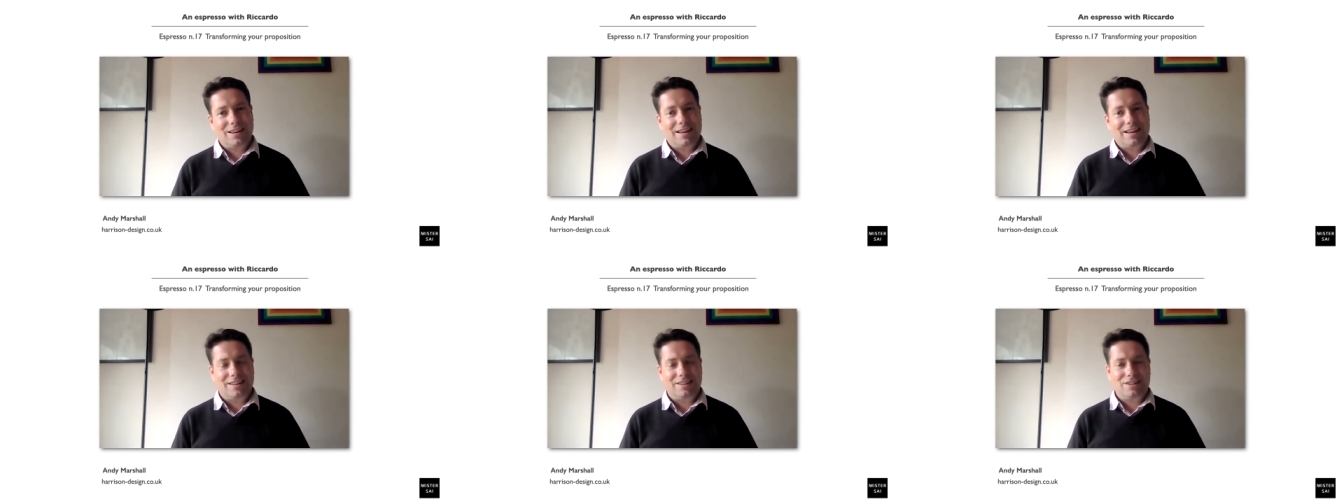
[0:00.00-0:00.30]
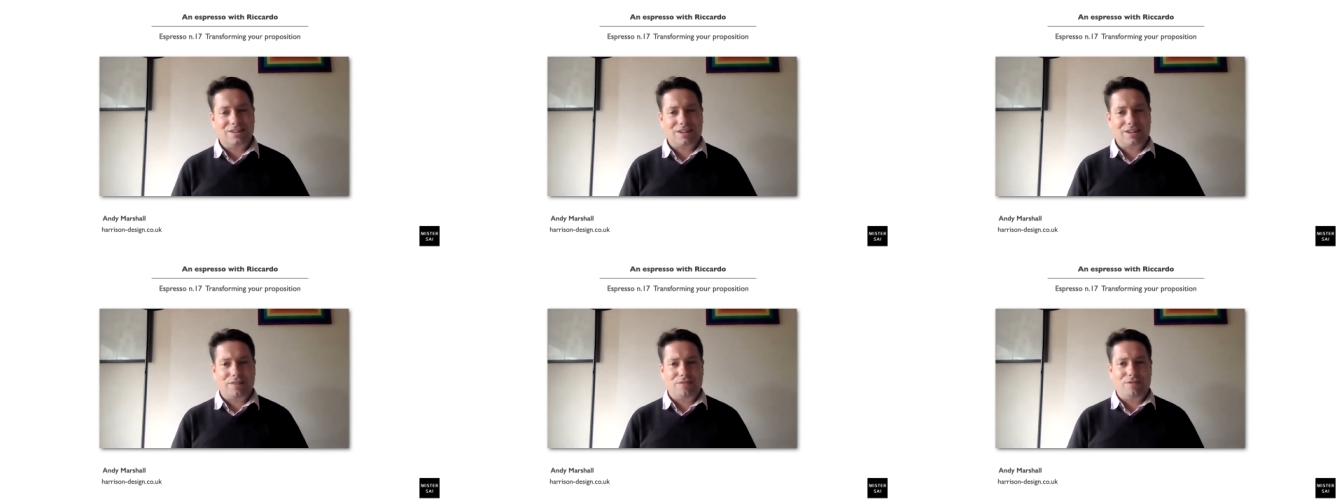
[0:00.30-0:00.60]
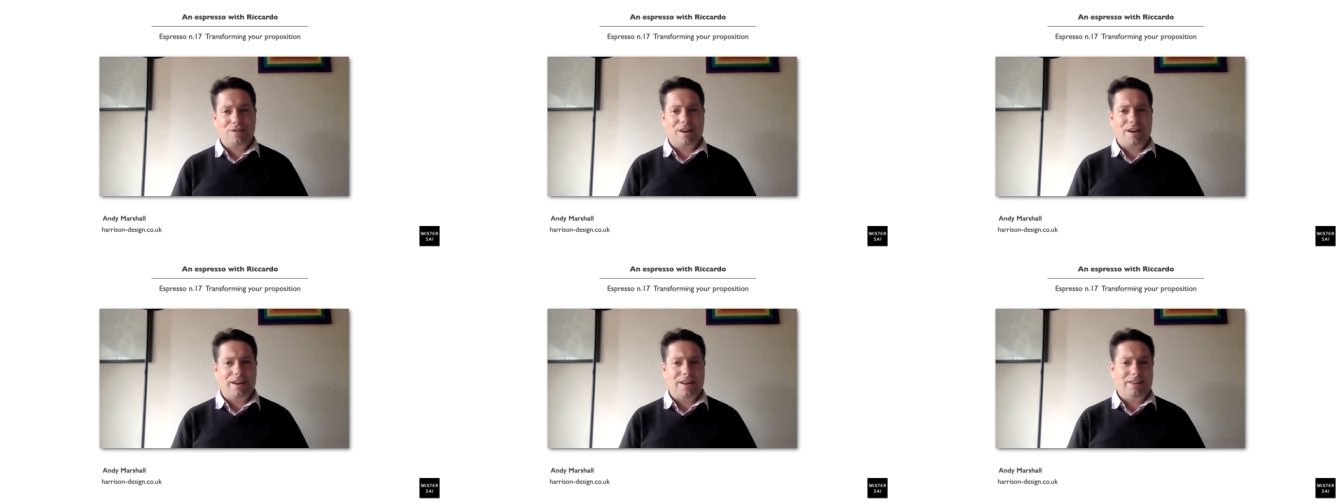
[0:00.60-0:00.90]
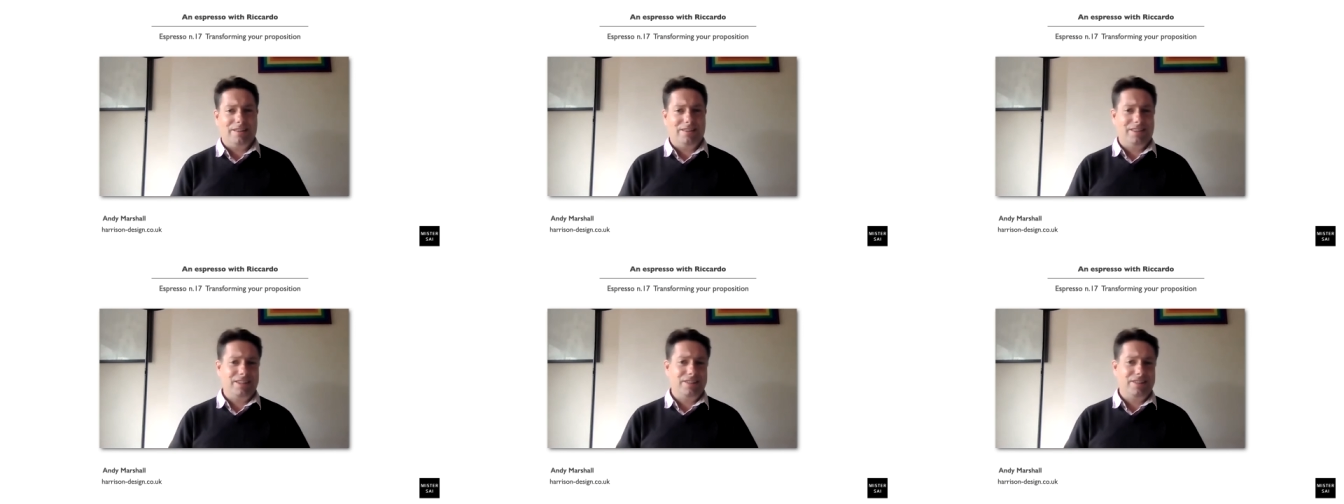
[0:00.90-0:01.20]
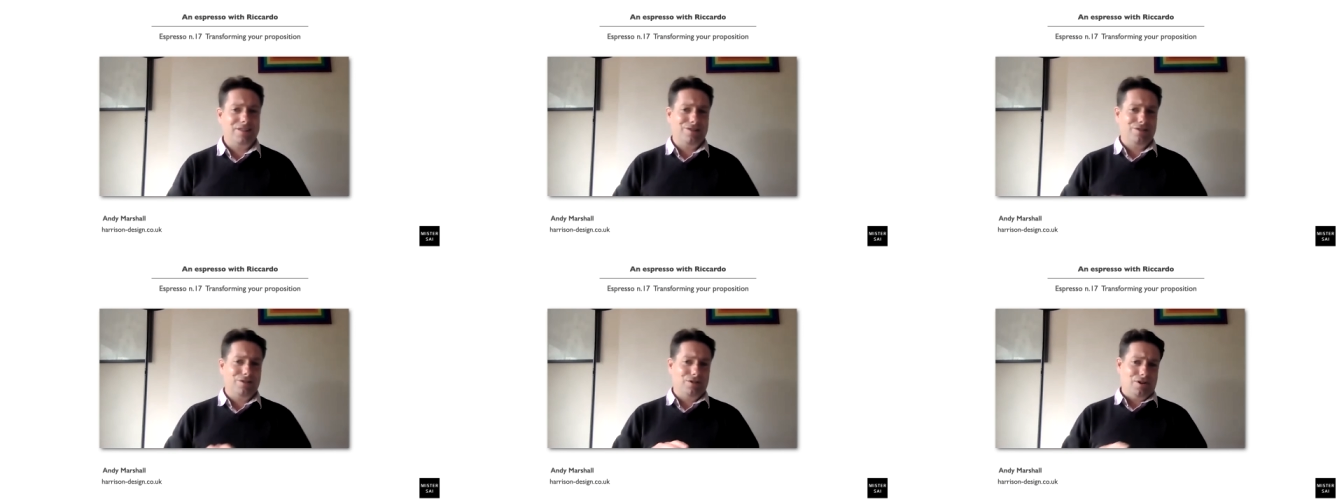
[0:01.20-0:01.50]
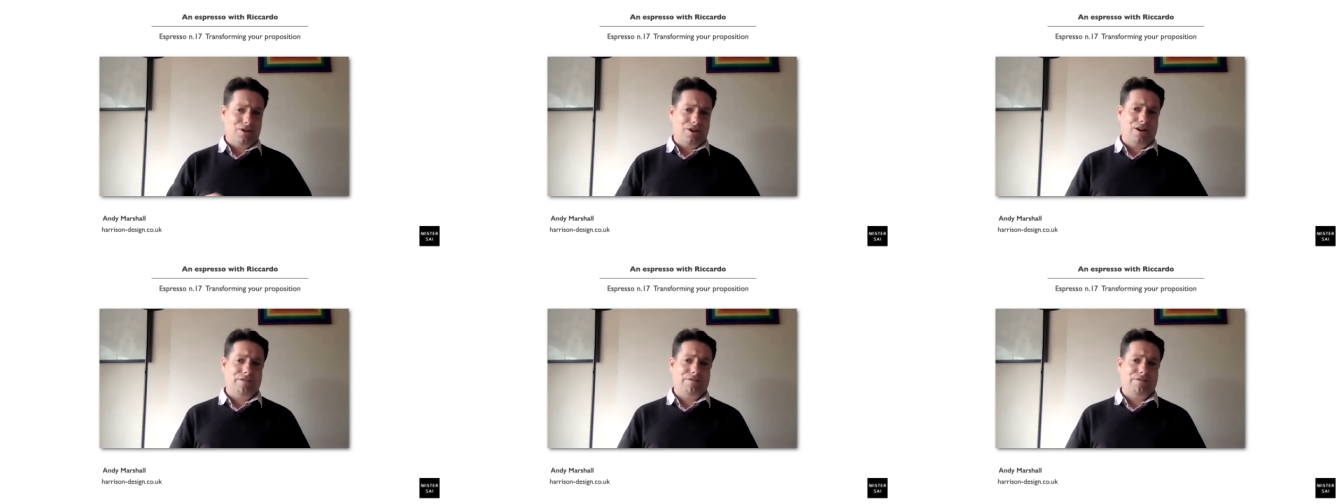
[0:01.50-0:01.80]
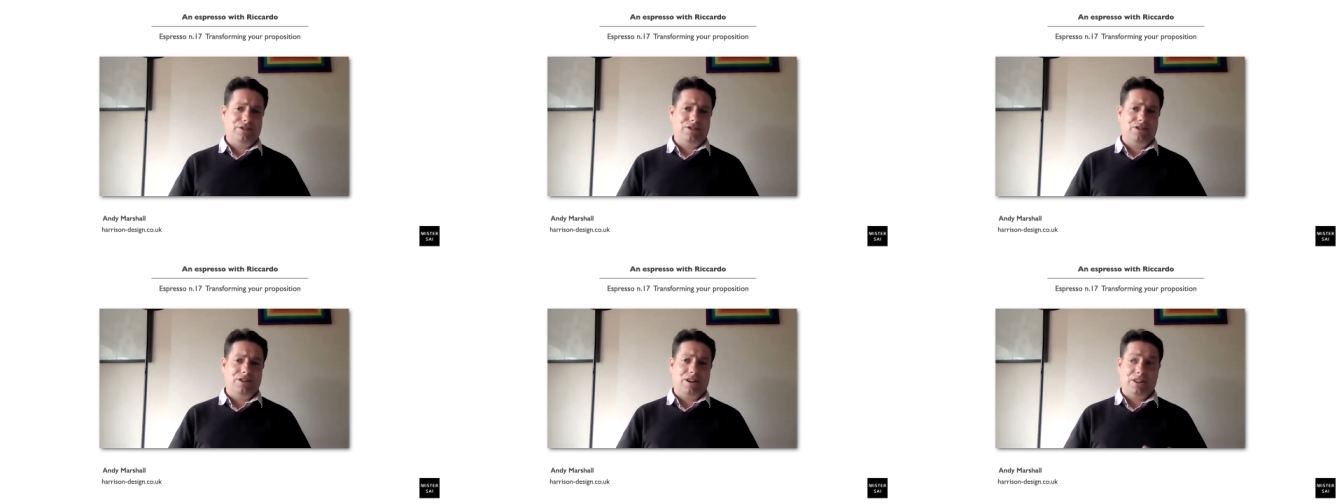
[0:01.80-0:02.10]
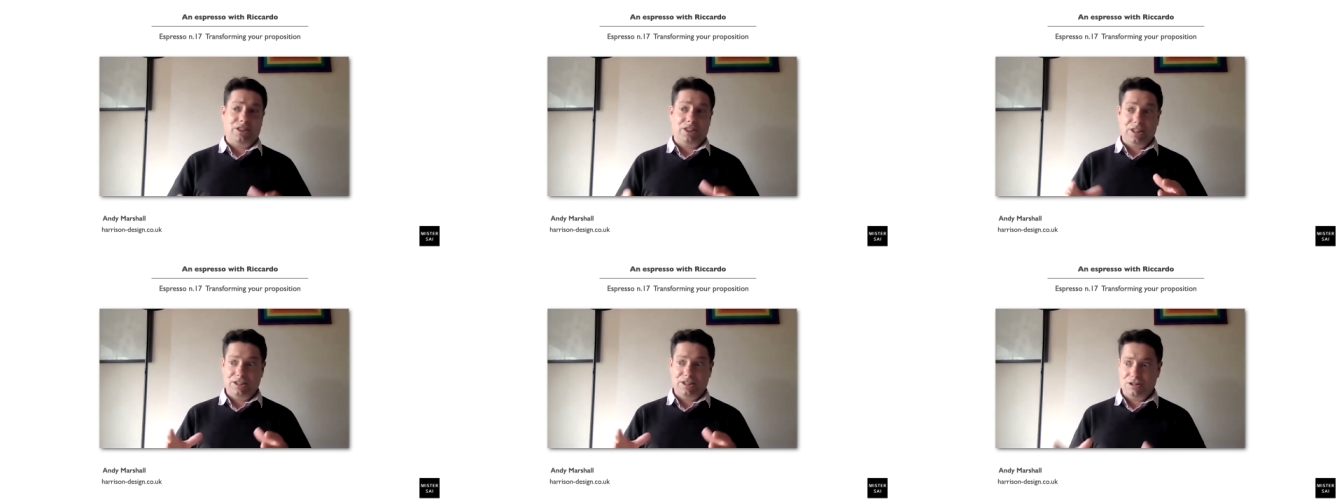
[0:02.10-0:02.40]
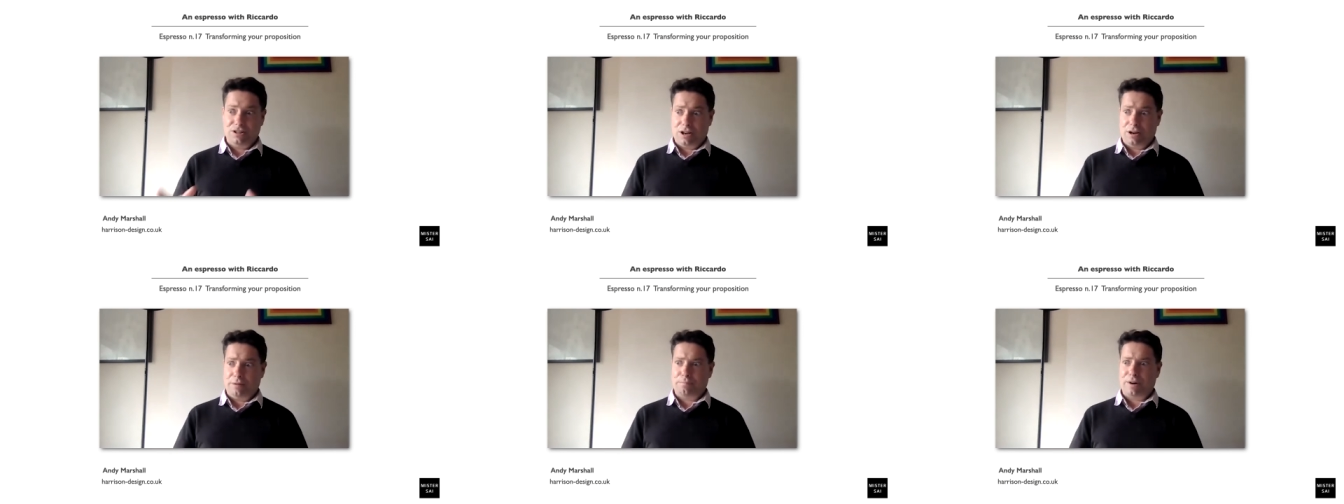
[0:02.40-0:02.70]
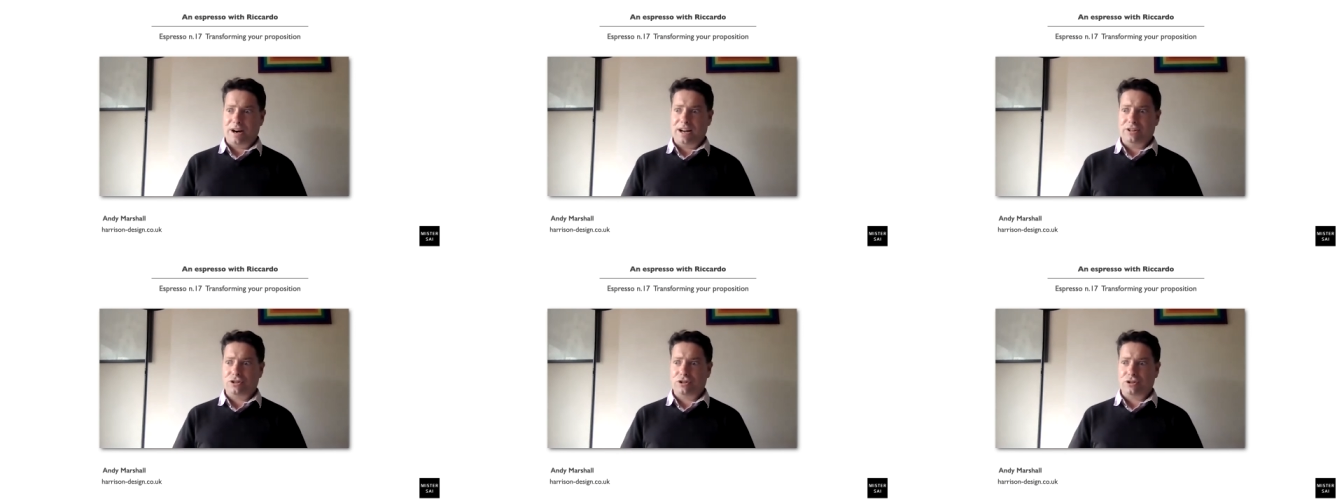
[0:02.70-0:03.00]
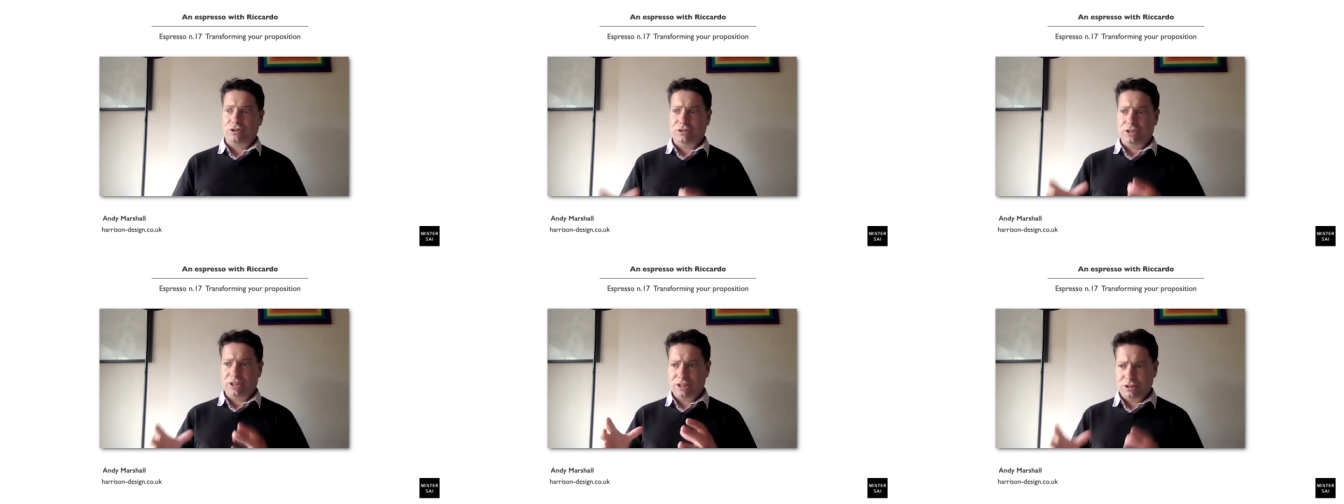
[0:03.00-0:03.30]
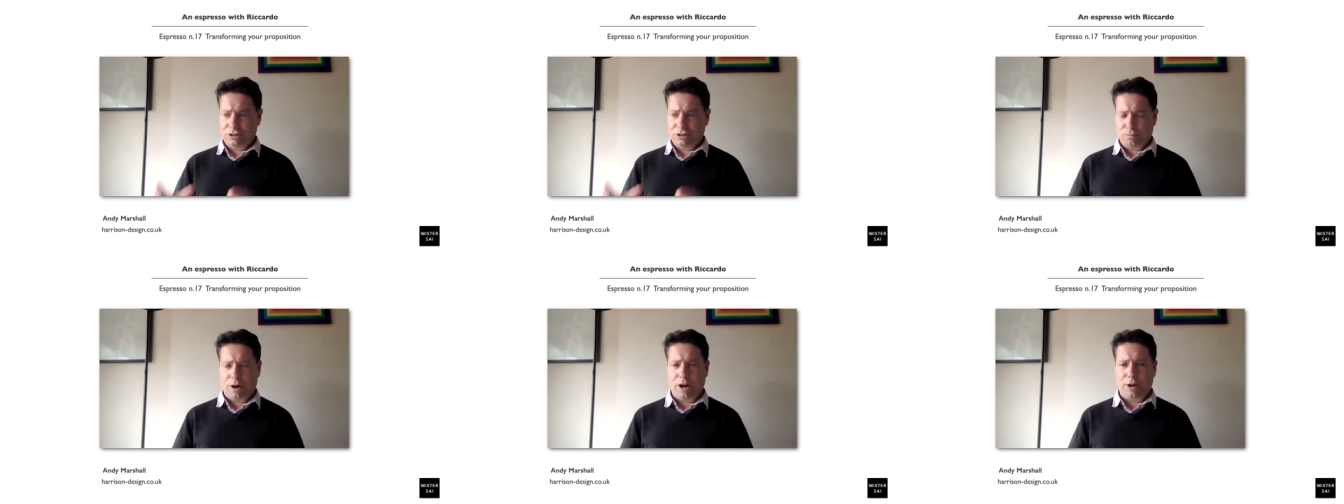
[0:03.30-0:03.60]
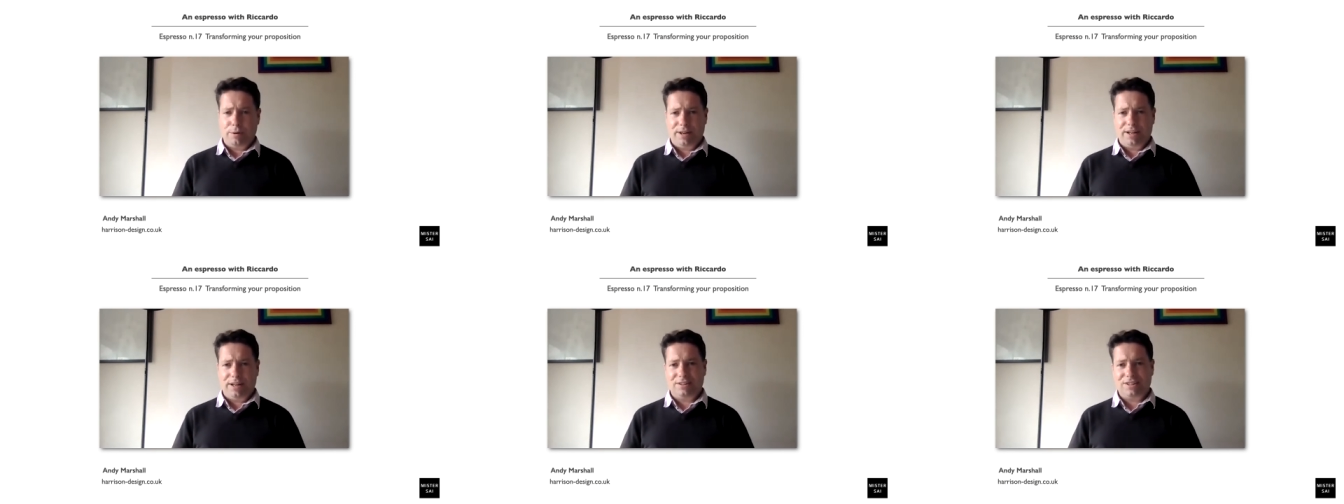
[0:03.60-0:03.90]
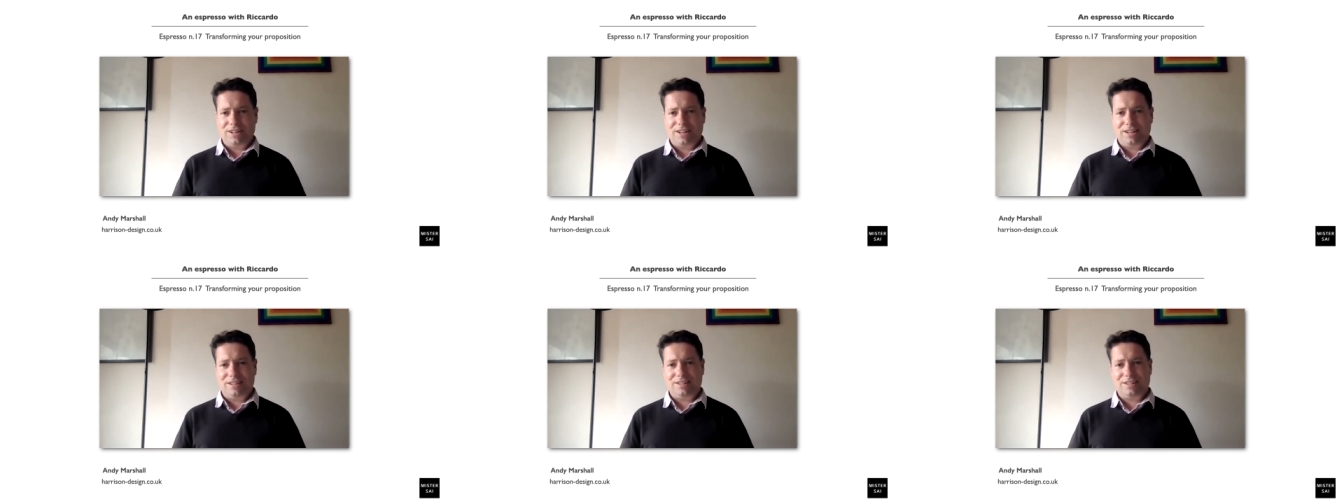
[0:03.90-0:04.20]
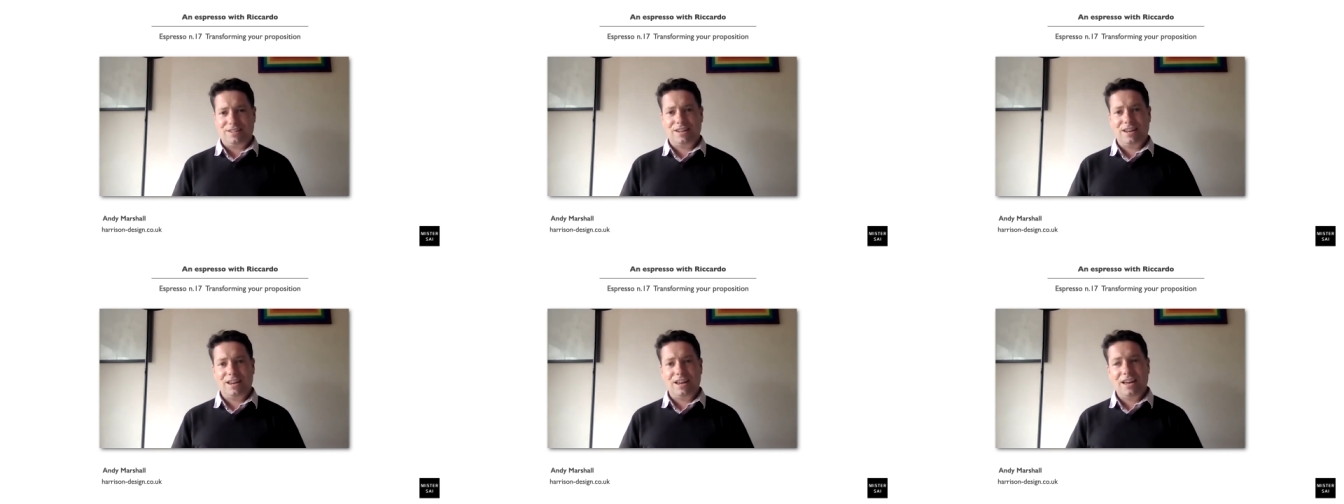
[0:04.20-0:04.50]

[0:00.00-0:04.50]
and say, right, this is not our facade, this is our brand truth, this is why we exist,